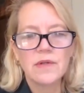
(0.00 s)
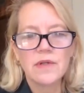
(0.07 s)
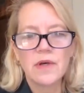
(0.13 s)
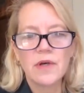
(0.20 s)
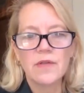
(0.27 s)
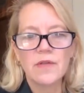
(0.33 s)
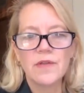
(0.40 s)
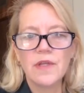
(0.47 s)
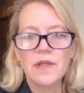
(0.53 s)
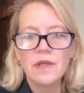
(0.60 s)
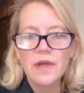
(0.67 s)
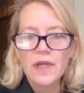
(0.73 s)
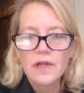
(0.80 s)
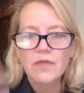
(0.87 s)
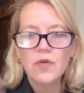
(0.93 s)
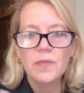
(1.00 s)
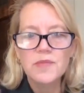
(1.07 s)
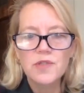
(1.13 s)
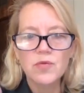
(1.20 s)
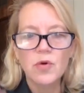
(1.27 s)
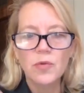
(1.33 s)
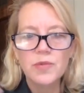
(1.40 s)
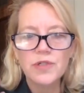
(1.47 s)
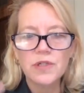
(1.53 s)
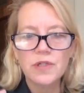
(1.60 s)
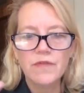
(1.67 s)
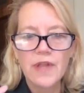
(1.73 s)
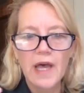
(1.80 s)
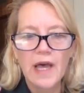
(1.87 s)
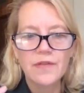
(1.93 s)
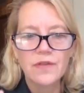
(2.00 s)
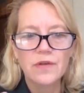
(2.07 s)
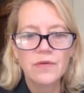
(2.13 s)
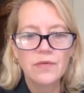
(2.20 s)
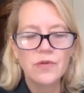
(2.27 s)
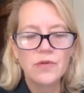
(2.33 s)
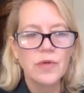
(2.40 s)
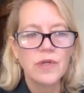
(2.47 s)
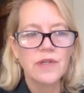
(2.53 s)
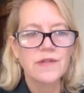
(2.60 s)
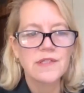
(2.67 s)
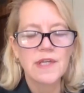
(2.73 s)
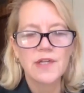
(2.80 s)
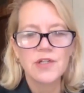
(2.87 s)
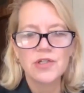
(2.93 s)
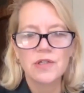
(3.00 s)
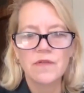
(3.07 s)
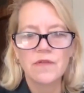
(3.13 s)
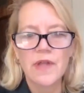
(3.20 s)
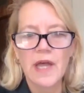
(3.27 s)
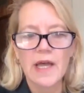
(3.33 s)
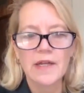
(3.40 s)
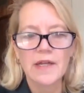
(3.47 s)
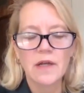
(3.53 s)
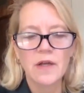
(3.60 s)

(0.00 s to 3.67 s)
uh, the kind of absorption of that, the, the realization of that.